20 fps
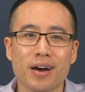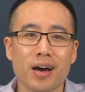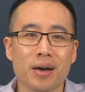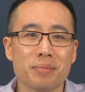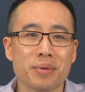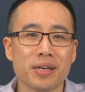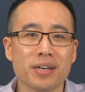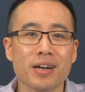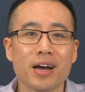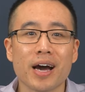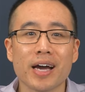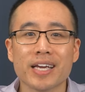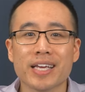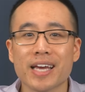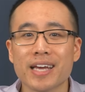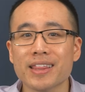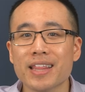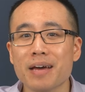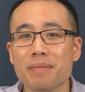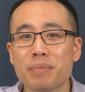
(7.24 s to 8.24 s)
I mean, I
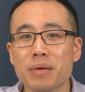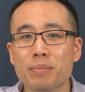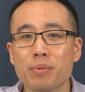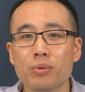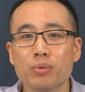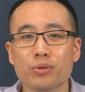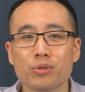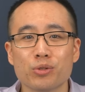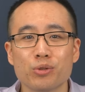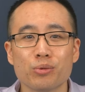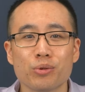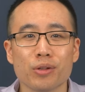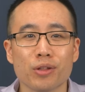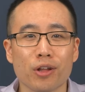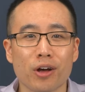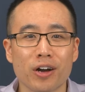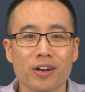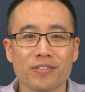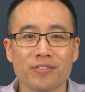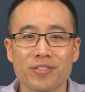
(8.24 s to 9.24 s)
get that people will do a
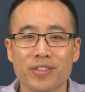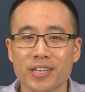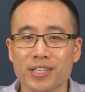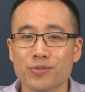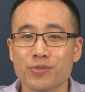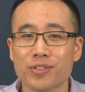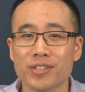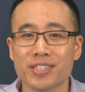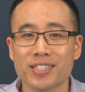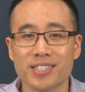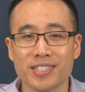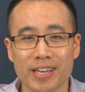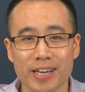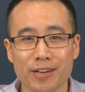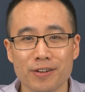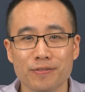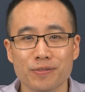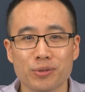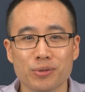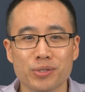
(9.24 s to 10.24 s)
lot of things for the
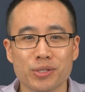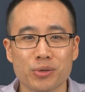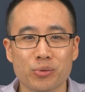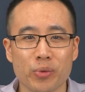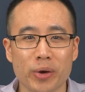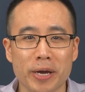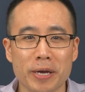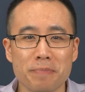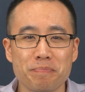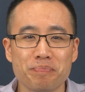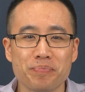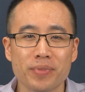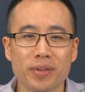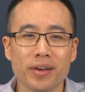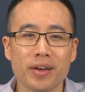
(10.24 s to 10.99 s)
sake of losing weight,